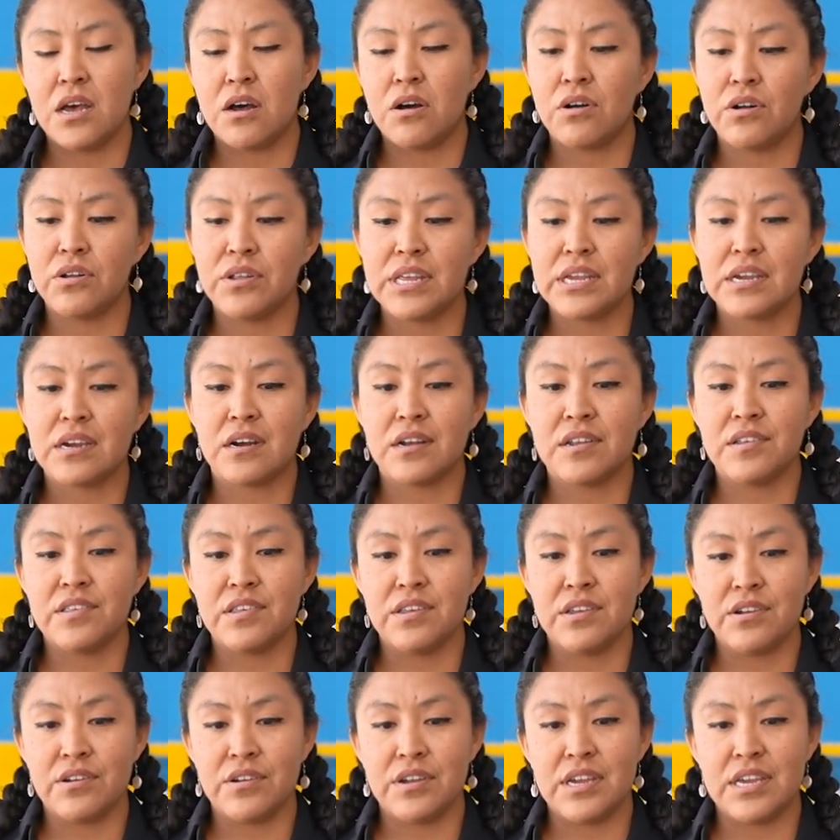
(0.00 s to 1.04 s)
holding on
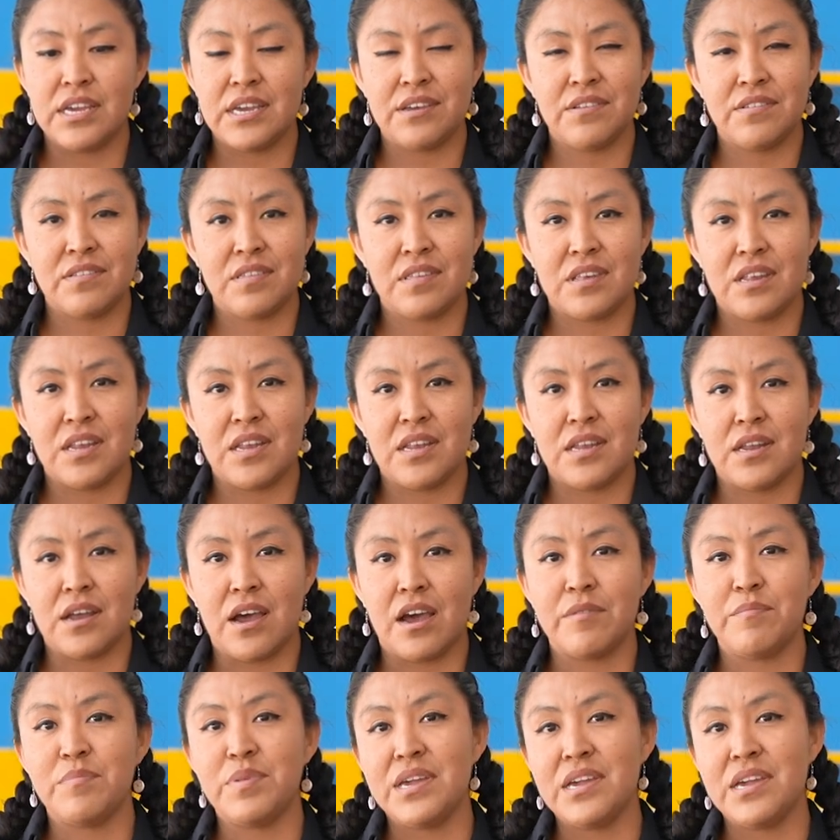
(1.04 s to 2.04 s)
to your gifts and not